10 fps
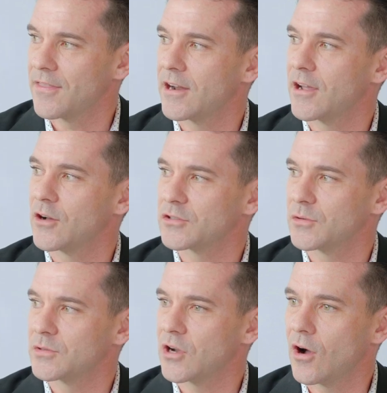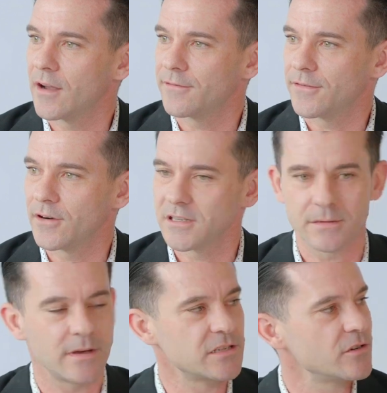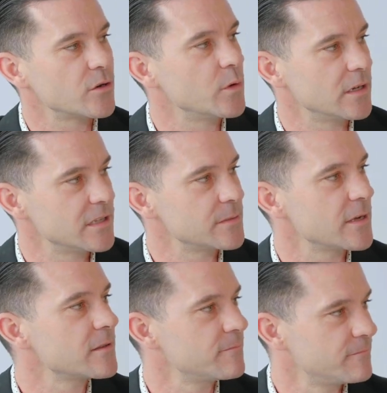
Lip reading: then I also taught for a semester at Queen Elizabeth.